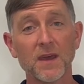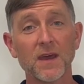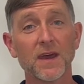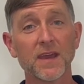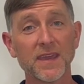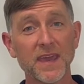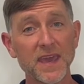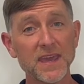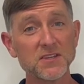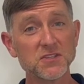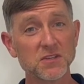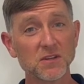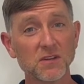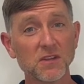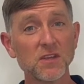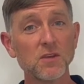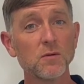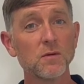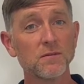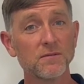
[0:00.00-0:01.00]

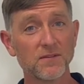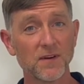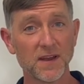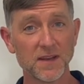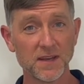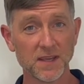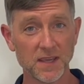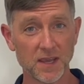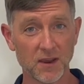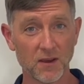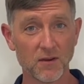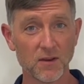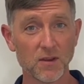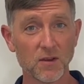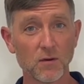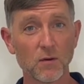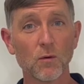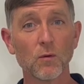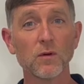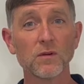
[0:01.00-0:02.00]
Occasionally you can find a
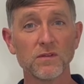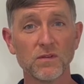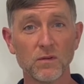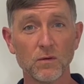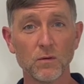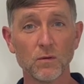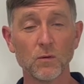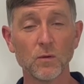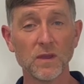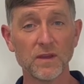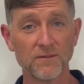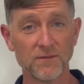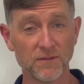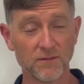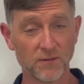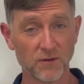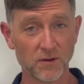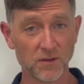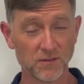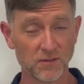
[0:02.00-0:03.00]
carrier or two, if the
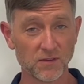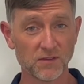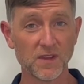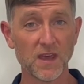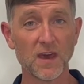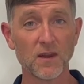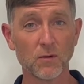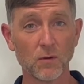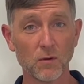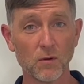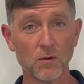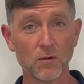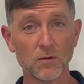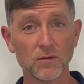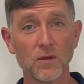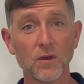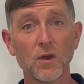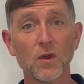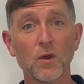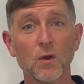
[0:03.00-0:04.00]
furnace is that
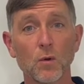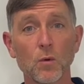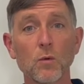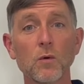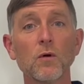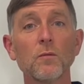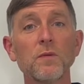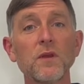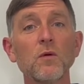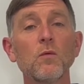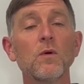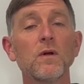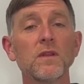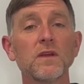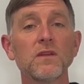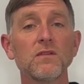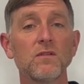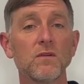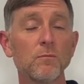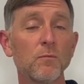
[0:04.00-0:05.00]
old, who will be
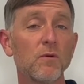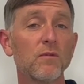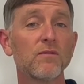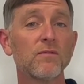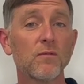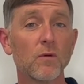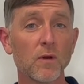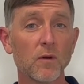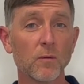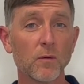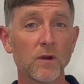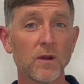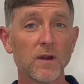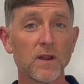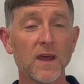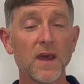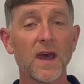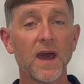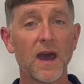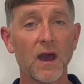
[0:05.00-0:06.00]
willing to move
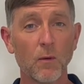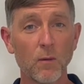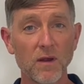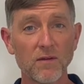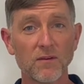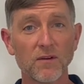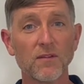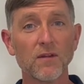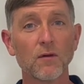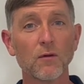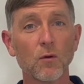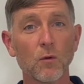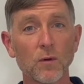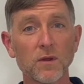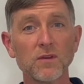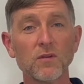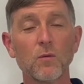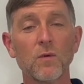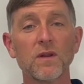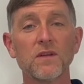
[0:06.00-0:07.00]
forward. However, they're
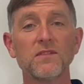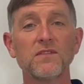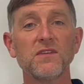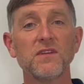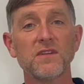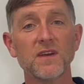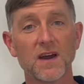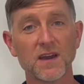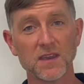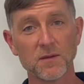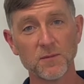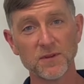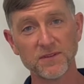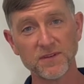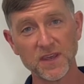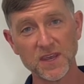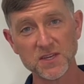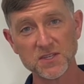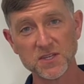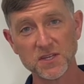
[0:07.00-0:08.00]
going to want to see
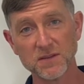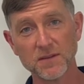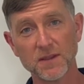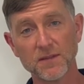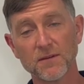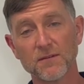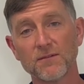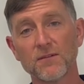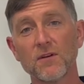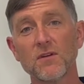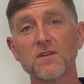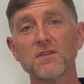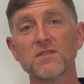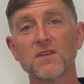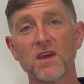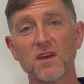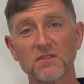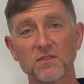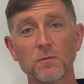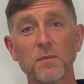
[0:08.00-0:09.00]
documentation that the furnace
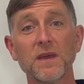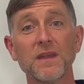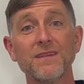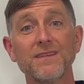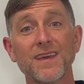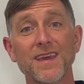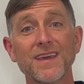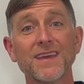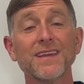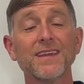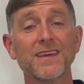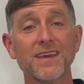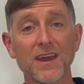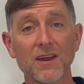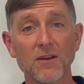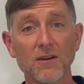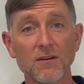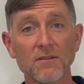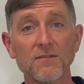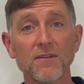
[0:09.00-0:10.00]
has been taken
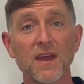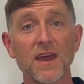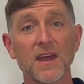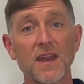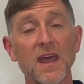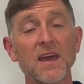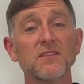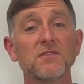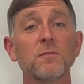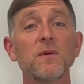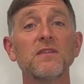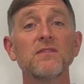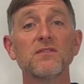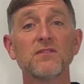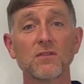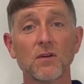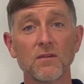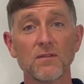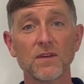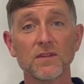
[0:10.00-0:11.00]
care of and has been
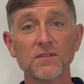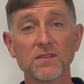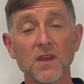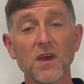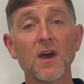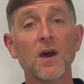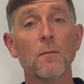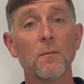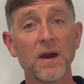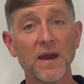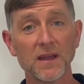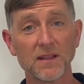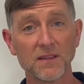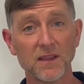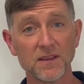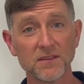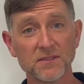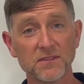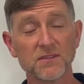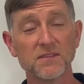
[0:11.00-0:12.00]
serviced by a
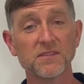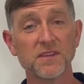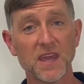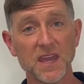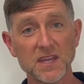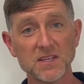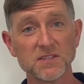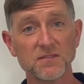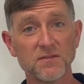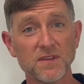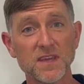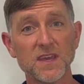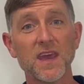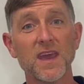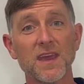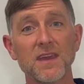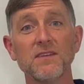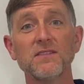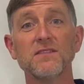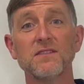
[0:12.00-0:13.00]
licensed
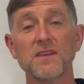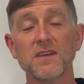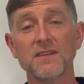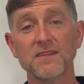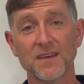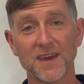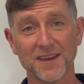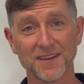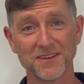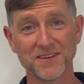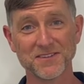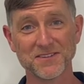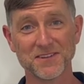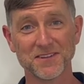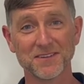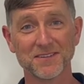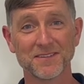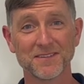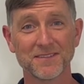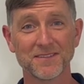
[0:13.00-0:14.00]
HVAC technician.